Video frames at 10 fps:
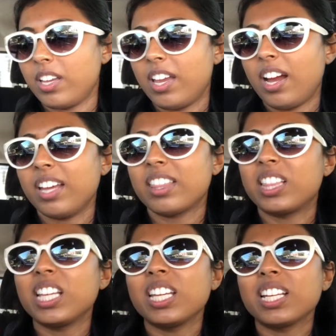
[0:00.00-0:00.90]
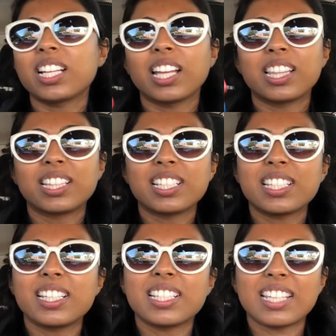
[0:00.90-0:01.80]
I think this
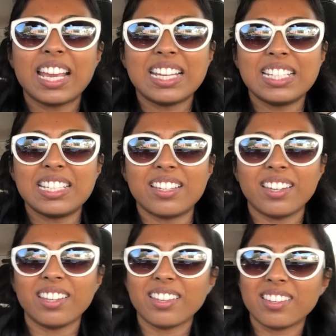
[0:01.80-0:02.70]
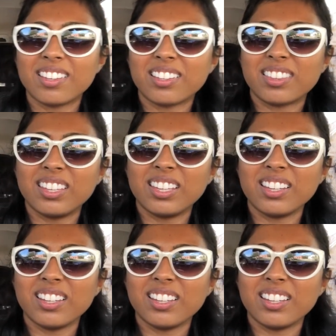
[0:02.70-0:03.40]
is a knitting thing.